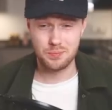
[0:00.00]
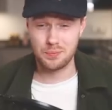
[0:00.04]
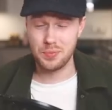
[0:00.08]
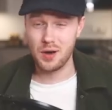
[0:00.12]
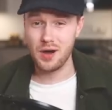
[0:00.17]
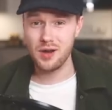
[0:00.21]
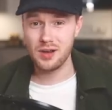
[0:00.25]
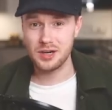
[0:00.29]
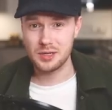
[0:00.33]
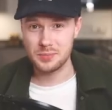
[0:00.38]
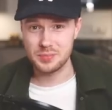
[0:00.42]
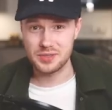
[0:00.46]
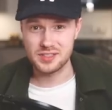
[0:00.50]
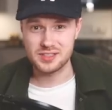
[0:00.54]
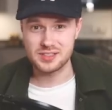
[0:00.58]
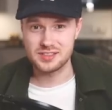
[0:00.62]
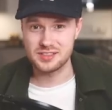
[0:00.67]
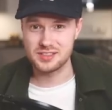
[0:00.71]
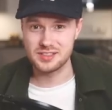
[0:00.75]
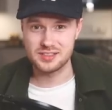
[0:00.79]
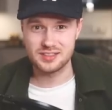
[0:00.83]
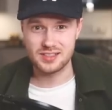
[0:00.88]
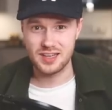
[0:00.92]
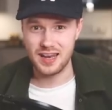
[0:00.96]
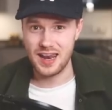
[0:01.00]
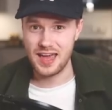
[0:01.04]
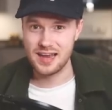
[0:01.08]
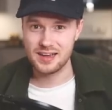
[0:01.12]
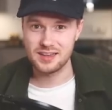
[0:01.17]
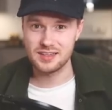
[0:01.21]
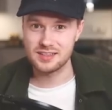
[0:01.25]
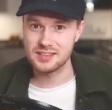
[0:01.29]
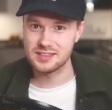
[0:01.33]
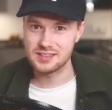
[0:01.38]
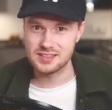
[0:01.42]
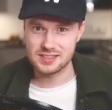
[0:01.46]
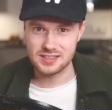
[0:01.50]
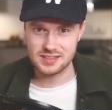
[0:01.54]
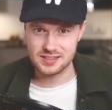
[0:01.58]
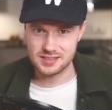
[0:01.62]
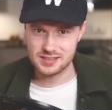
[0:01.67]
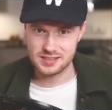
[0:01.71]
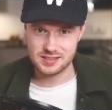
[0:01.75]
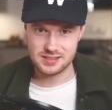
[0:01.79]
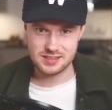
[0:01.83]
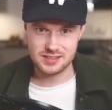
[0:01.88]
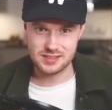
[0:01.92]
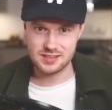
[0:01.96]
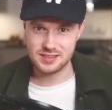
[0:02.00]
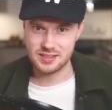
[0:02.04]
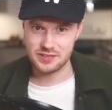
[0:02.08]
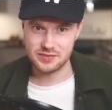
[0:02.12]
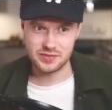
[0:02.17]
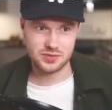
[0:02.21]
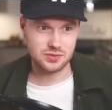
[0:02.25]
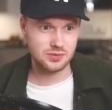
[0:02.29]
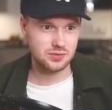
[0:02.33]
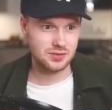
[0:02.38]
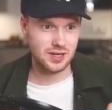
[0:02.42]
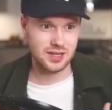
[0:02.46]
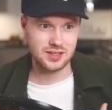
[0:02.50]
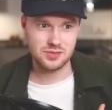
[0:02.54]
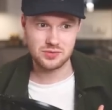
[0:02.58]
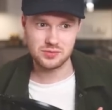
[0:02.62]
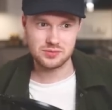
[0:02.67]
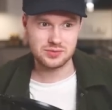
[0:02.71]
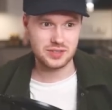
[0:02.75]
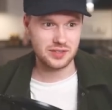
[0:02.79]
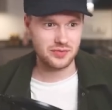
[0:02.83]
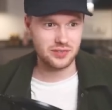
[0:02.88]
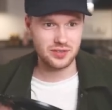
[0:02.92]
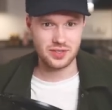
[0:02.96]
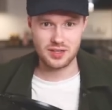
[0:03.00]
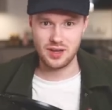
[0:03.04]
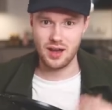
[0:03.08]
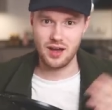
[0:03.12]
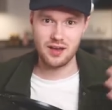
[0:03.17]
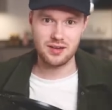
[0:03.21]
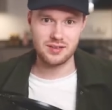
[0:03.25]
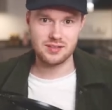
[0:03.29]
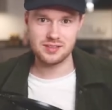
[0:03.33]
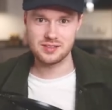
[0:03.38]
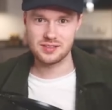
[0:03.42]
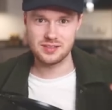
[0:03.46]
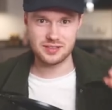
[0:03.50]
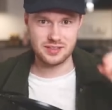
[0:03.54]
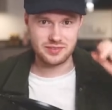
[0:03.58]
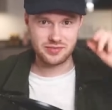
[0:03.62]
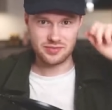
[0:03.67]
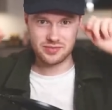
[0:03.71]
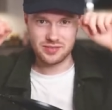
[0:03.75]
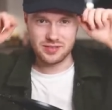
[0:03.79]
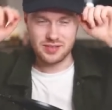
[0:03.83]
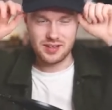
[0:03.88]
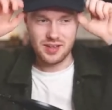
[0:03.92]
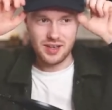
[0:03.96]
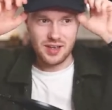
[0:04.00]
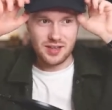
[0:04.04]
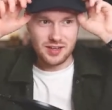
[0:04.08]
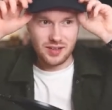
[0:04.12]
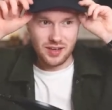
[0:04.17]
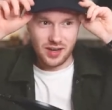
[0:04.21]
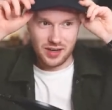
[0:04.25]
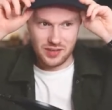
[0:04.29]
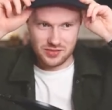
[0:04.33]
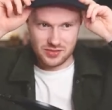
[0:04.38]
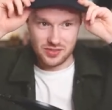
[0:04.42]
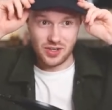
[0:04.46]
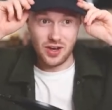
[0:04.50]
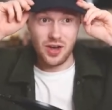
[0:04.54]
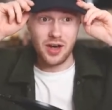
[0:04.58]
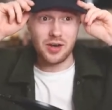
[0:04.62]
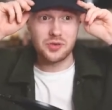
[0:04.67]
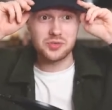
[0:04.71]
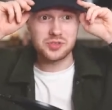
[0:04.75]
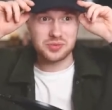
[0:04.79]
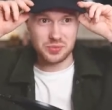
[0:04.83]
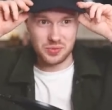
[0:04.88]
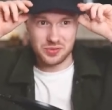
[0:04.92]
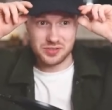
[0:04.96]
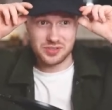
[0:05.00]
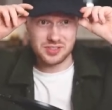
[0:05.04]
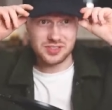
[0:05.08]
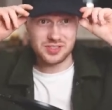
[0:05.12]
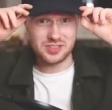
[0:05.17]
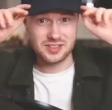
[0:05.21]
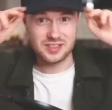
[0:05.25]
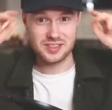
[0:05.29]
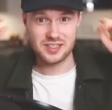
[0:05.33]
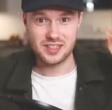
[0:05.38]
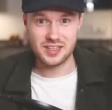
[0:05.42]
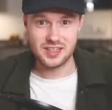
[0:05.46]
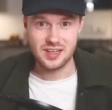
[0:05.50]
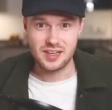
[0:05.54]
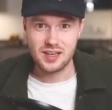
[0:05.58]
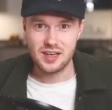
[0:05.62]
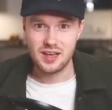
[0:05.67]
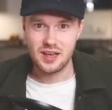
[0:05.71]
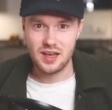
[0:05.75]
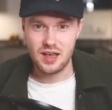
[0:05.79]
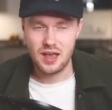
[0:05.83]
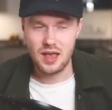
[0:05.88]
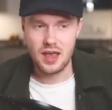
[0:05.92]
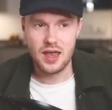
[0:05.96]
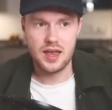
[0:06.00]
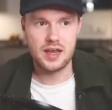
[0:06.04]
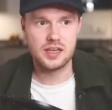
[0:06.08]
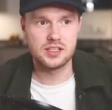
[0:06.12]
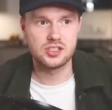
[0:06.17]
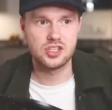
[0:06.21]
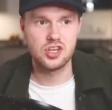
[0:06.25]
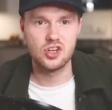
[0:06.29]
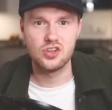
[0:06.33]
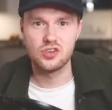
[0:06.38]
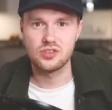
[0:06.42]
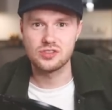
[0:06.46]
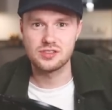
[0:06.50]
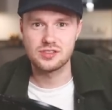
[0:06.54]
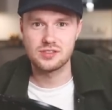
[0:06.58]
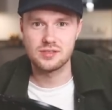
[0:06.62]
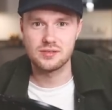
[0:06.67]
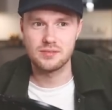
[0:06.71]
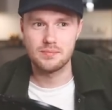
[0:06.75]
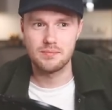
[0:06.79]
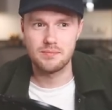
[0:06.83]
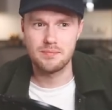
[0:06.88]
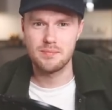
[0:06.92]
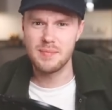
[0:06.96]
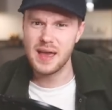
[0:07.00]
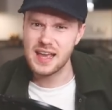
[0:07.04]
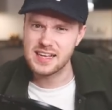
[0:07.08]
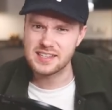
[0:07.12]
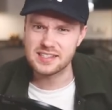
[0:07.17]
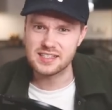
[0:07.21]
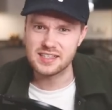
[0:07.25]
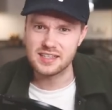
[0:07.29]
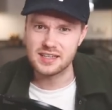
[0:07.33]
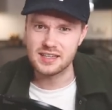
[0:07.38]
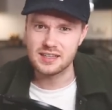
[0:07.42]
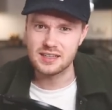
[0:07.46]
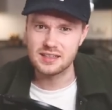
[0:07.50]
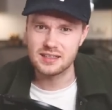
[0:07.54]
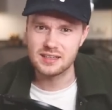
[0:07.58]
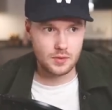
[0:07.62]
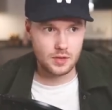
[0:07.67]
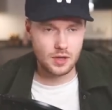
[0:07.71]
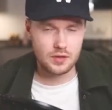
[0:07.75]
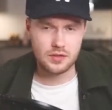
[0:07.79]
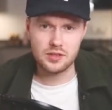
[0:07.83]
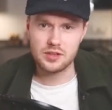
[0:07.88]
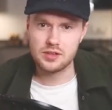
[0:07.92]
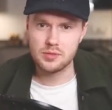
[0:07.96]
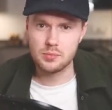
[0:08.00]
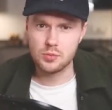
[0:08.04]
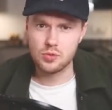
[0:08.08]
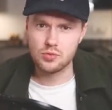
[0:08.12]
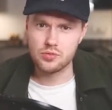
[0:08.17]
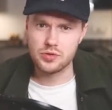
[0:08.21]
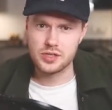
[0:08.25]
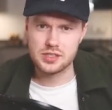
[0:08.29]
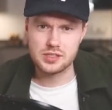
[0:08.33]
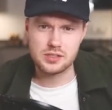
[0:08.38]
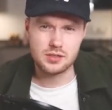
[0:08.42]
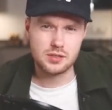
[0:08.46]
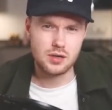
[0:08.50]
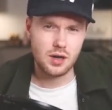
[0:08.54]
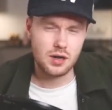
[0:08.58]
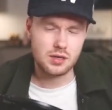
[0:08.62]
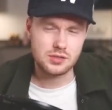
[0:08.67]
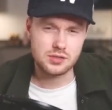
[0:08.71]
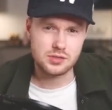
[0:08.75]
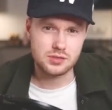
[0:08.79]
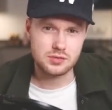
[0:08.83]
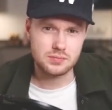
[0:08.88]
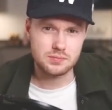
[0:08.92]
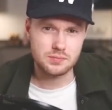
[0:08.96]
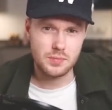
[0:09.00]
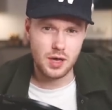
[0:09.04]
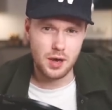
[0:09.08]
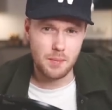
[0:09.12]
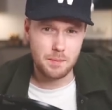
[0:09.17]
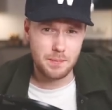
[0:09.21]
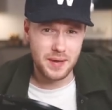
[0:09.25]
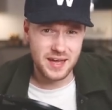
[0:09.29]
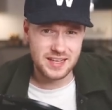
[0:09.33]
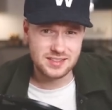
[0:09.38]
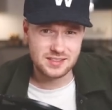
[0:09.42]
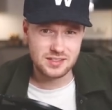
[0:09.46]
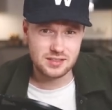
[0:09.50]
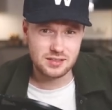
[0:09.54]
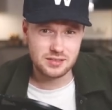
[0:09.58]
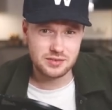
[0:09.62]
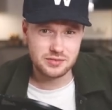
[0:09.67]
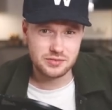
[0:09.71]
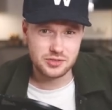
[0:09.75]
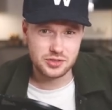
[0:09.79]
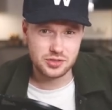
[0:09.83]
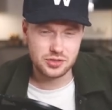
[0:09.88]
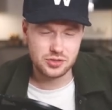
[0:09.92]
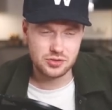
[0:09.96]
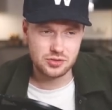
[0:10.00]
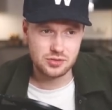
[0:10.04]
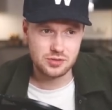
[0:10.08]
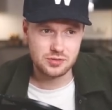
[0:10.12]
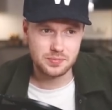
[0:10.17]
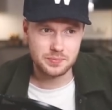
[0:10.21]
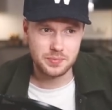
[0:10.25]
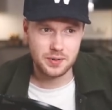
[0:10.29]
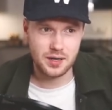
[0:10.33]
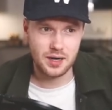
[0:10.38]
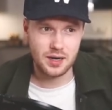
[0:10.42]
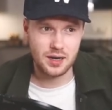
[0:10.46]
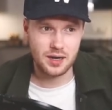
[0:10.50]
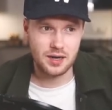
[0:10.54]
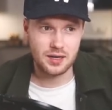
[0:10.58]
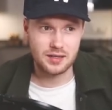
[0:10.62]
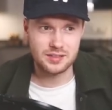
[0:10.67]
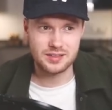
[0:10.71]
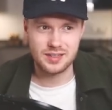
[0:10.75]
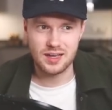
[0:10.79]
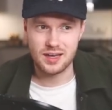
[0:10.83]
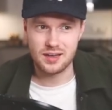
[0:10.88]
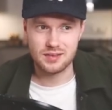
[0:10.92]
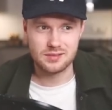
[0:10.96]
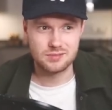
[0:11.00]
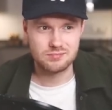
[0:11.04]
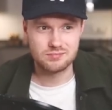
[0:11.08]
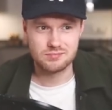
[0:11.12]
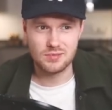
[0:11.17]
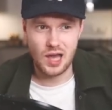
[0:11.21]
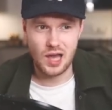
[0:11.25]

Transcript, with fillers: Partly because it's just a lack of consistency. They've all had all different colours and different kind of title sponsors, and it it's looked messy. I think the more recent cars are, are better for sure, but uh, yeah,